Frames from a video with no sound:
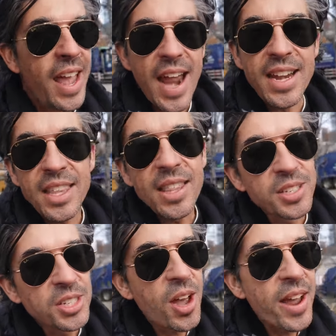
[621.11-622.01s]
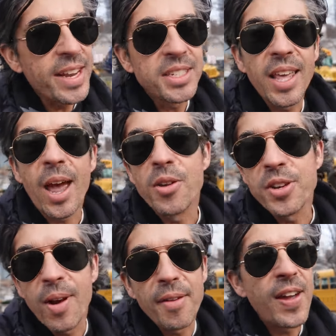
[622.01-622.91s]
anything that's tied into that on
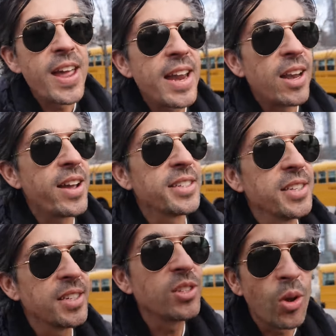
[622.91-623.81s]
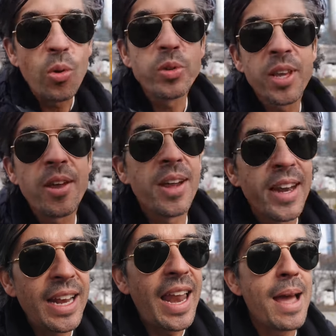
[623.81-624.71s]
your FAA license is also
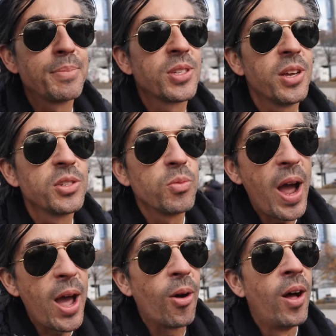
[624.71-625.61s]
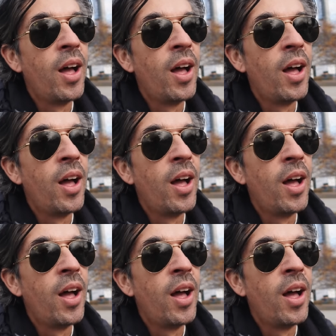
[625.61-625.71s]
going to lapse as well.